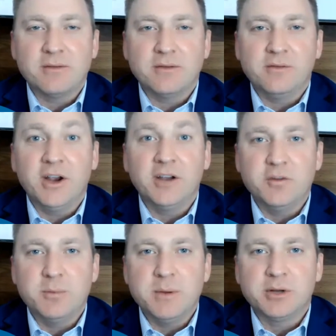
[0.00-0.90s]
There are very
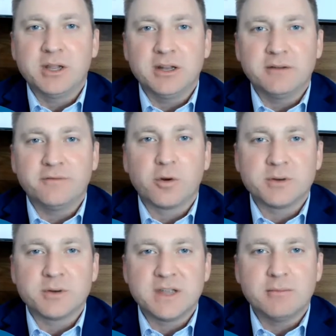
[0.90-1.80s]
few people could get a
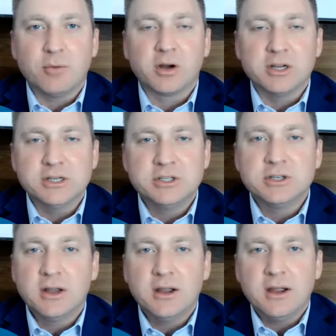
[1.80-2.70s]
4% mortgage